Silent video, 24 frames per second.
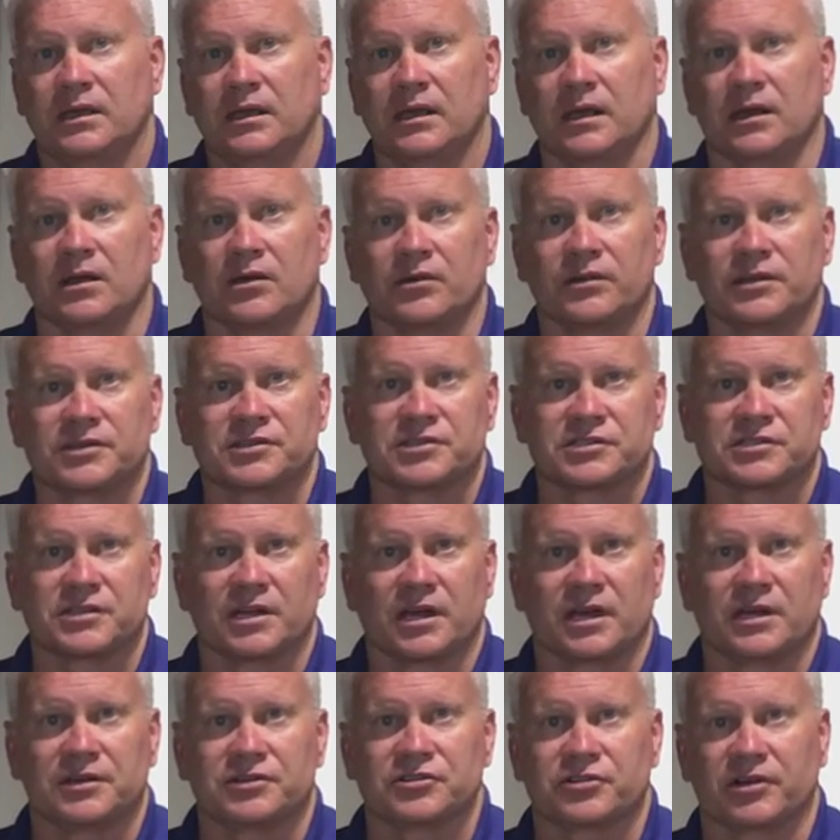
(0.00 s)
Hello, this is
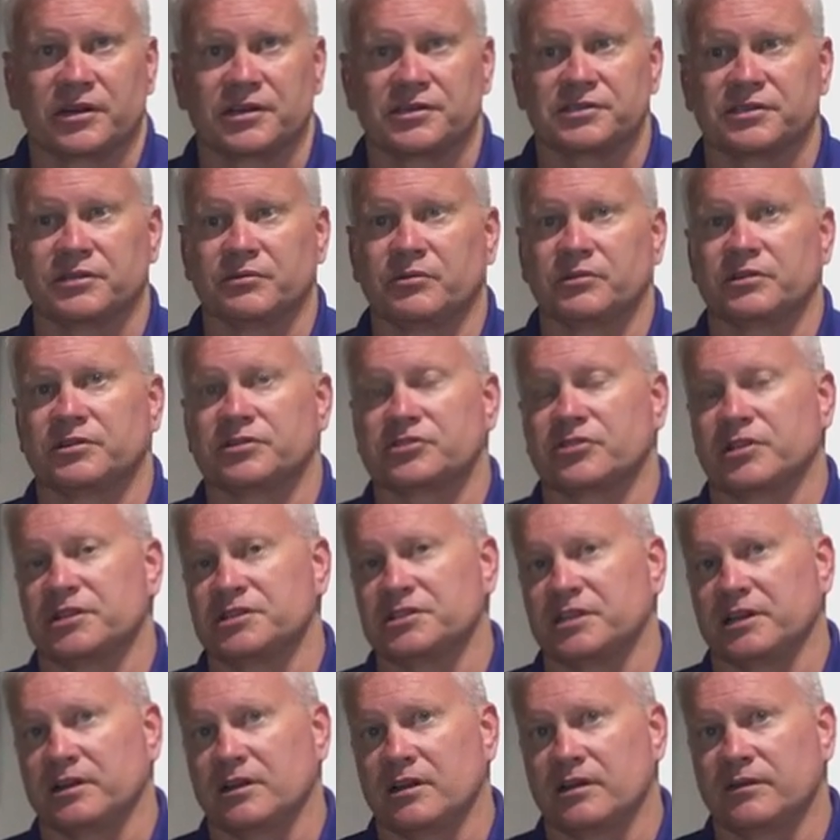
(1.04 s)
Todd Tracy with the
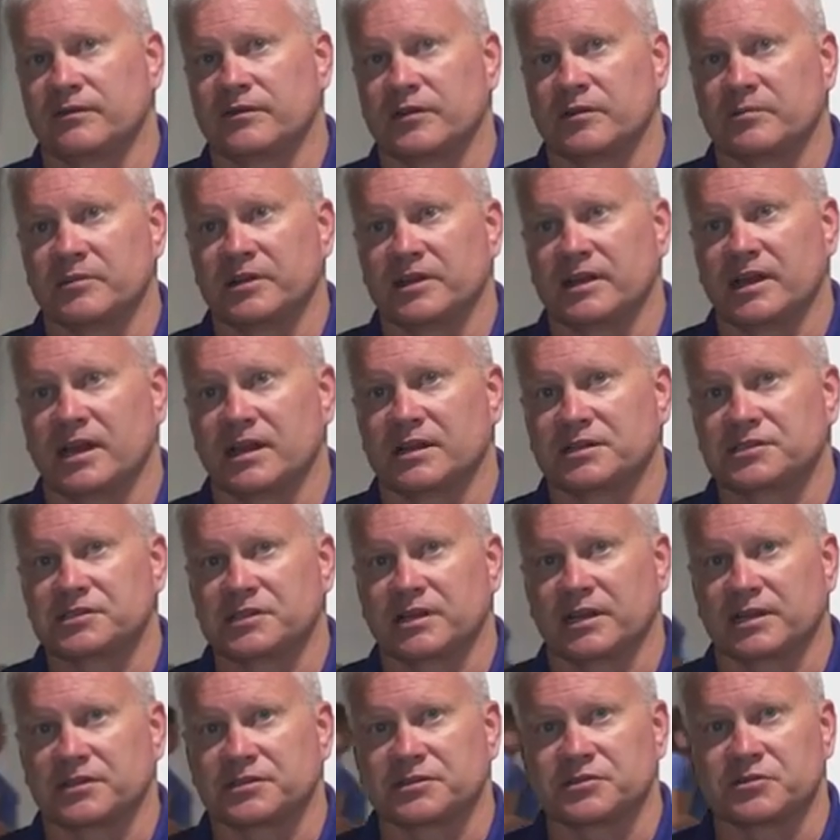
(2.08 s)
Tracy Law Firm in Dallas,
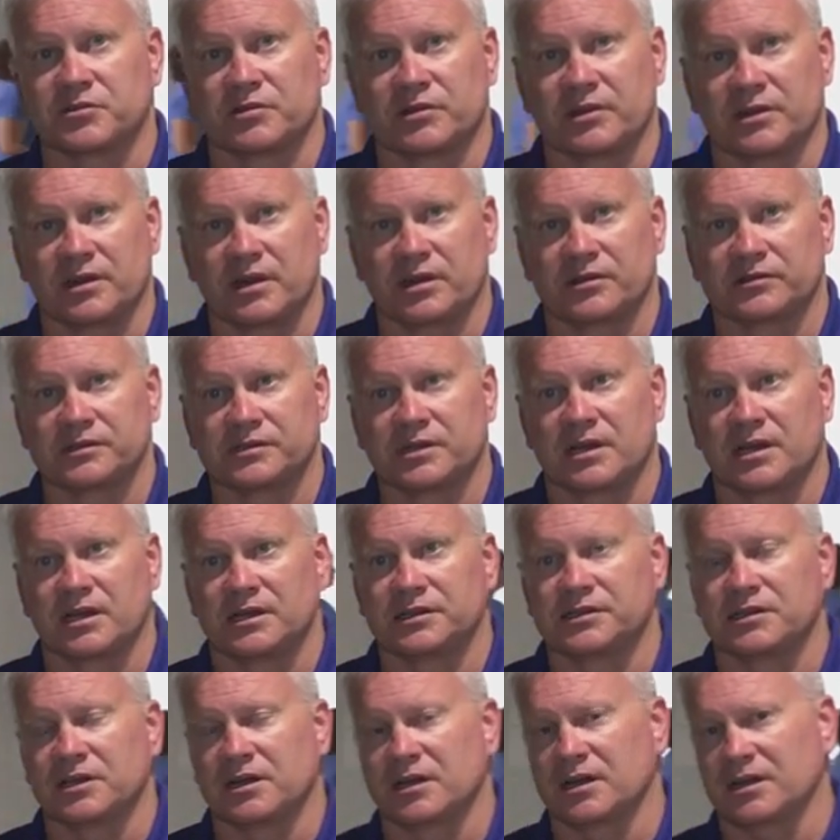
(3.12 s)
Texas with another
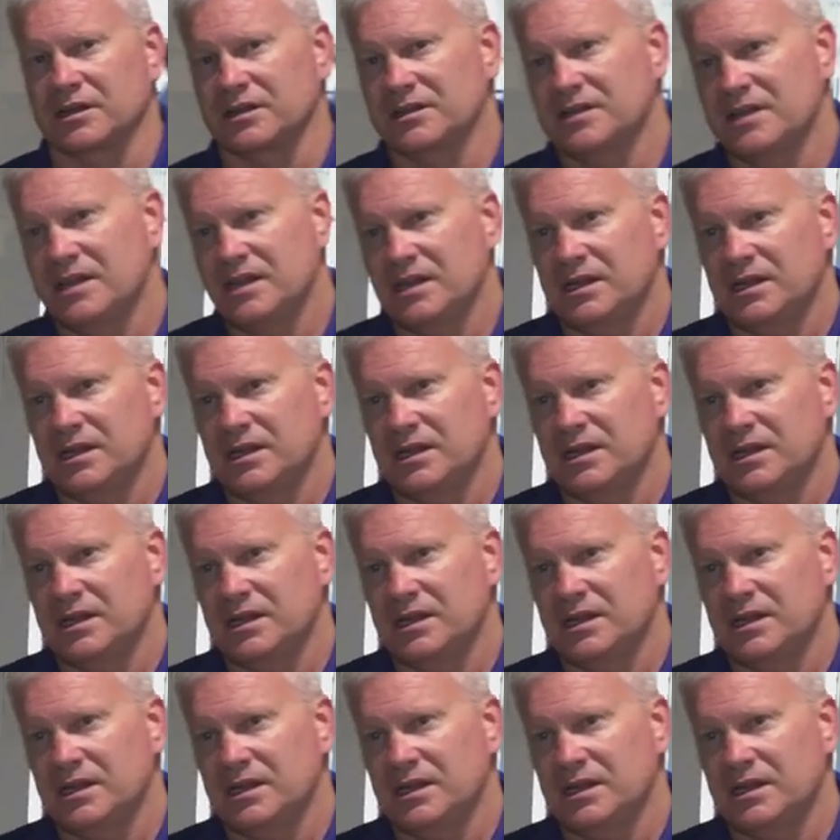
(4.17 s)
Todd Talk.